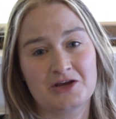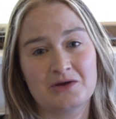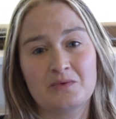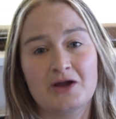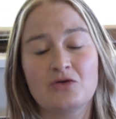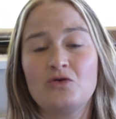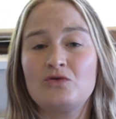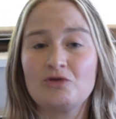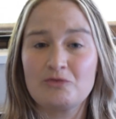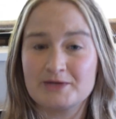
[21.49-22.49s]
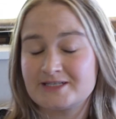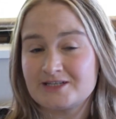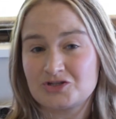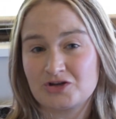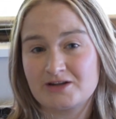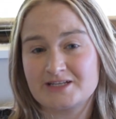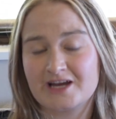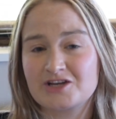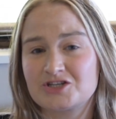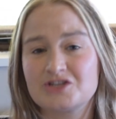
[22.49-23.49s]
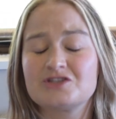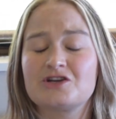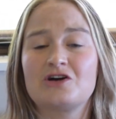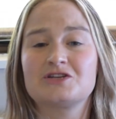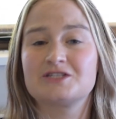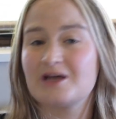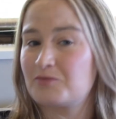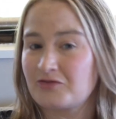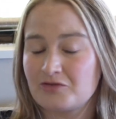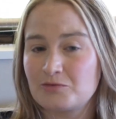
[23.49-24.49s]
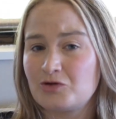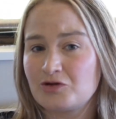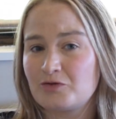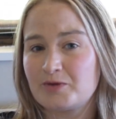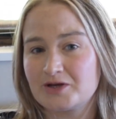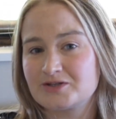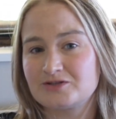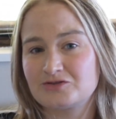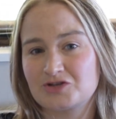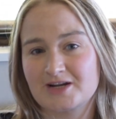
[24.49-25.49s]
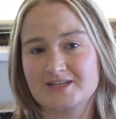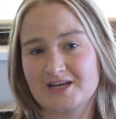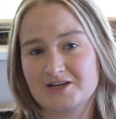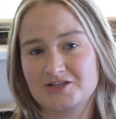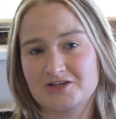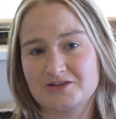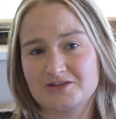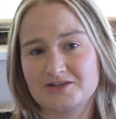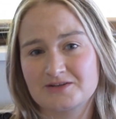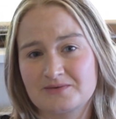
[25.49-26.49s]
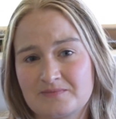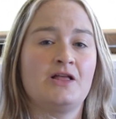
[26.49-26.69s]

you when all your business transactions are separate from all your personal transactions.